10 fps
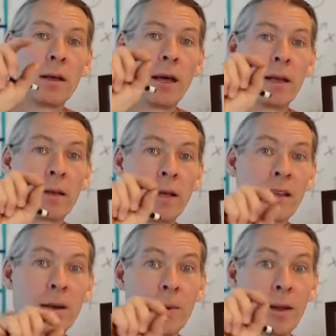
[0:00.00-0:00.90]
and it could
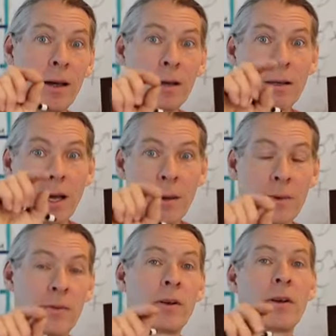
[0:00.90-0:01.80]
take them a long time
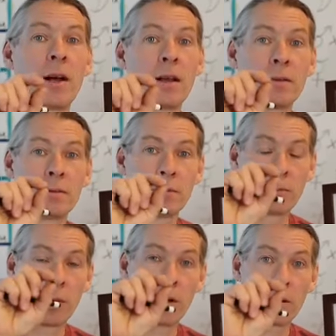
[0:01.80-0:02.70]
to figure out
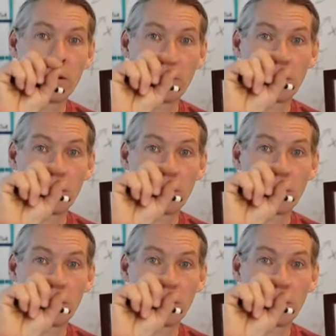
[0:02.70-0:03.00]
where